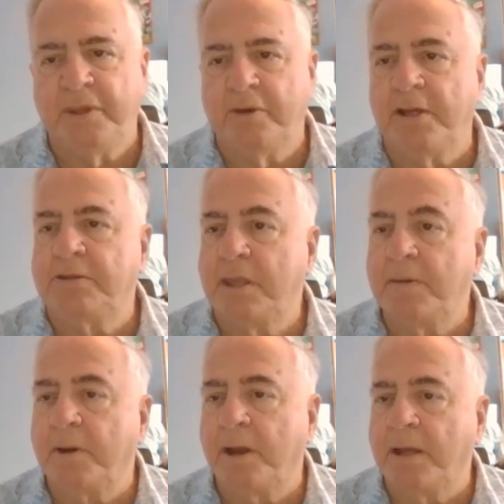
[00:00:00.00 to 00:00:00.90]
You got
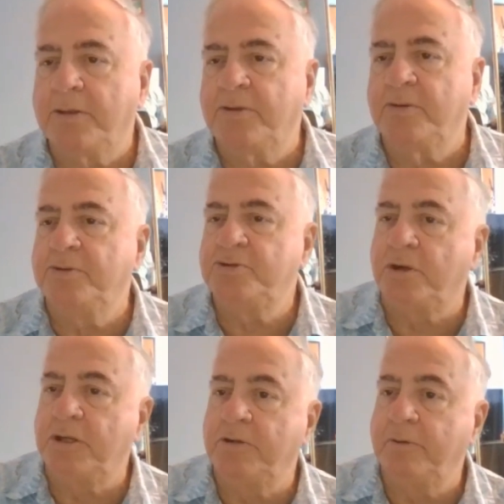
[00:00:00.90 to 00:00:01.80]
Democrats who are
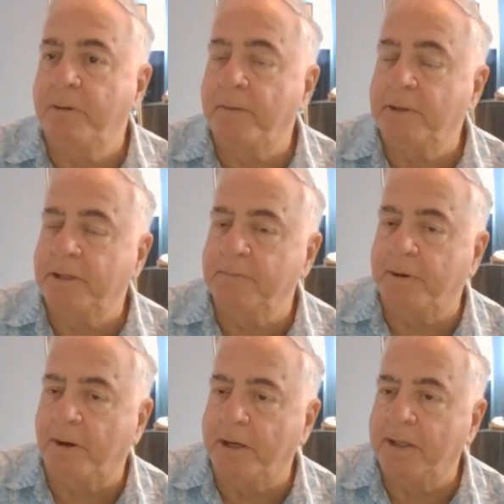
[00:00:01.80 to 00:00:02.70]
joining the Republican
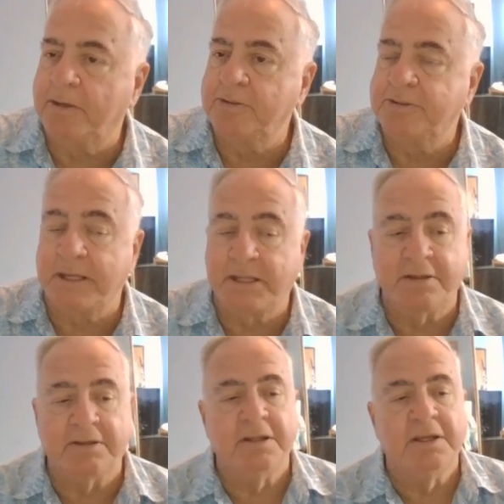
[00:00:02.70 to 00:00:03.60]
Party because saying
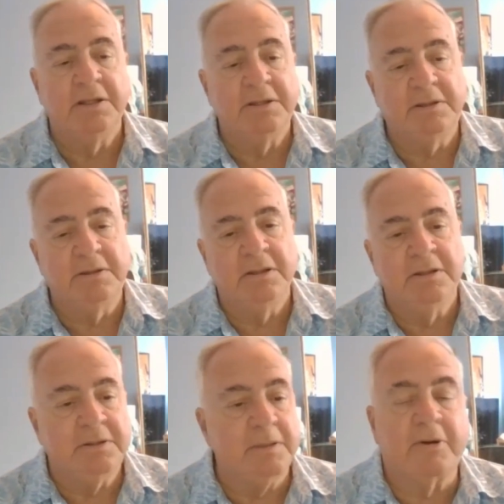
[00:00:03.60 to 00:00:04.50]
that
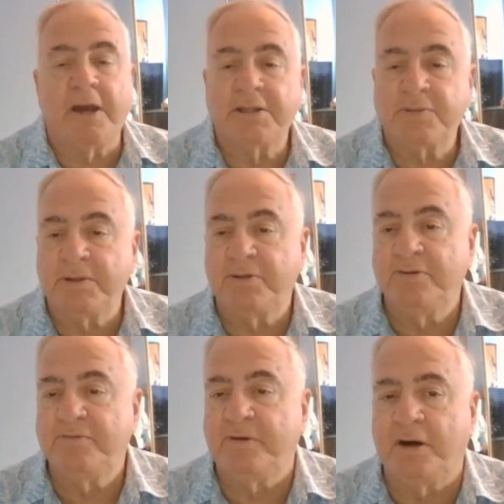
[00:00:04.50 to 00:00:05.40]
Democrats went
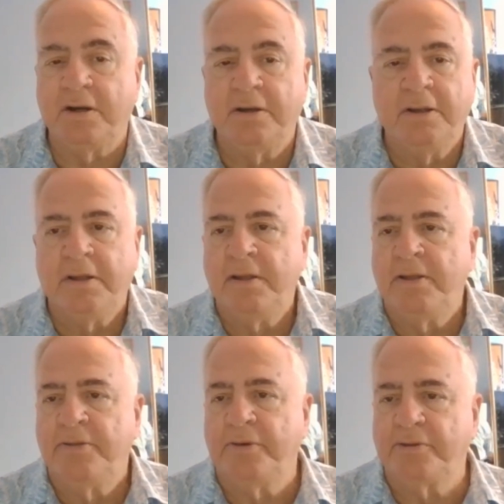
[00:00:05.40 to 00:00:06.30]
too far.
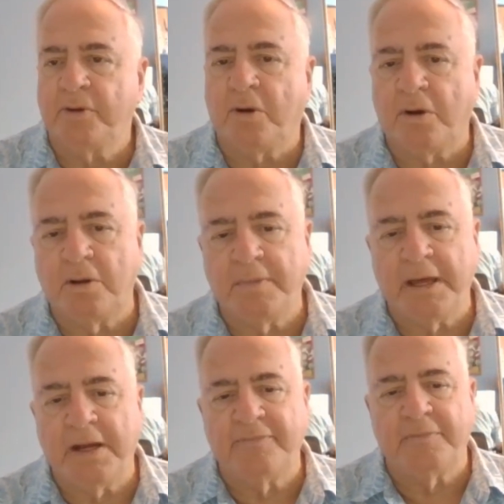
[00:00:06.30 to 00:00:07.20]
So it's all a
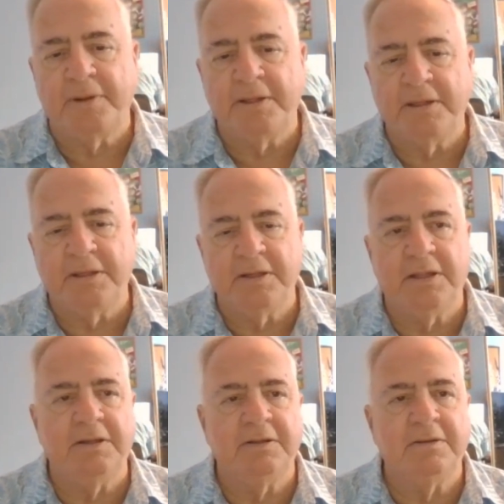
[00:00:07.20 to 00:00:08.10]
matter of opinion,
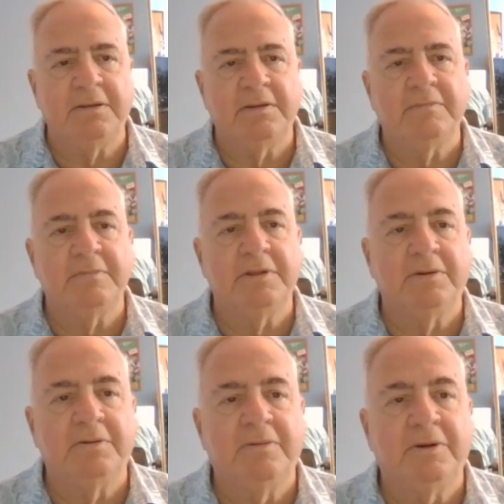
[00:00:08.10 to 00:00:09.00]
and
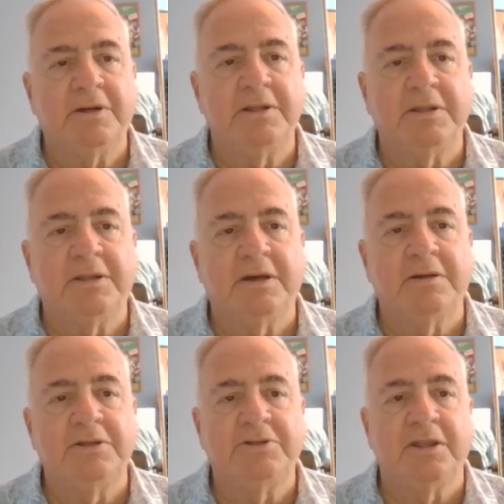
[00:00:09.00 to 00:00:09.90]
what can you
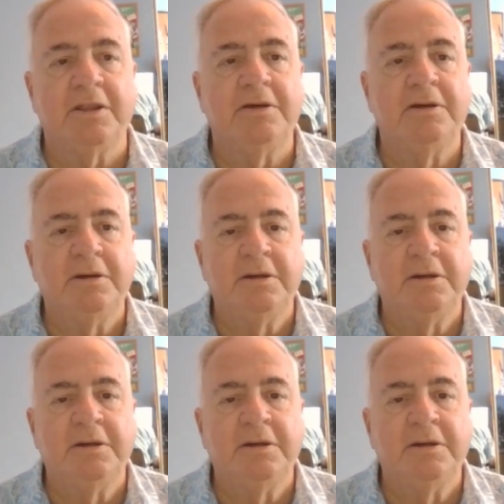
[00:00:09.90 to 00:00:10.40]
tell each other?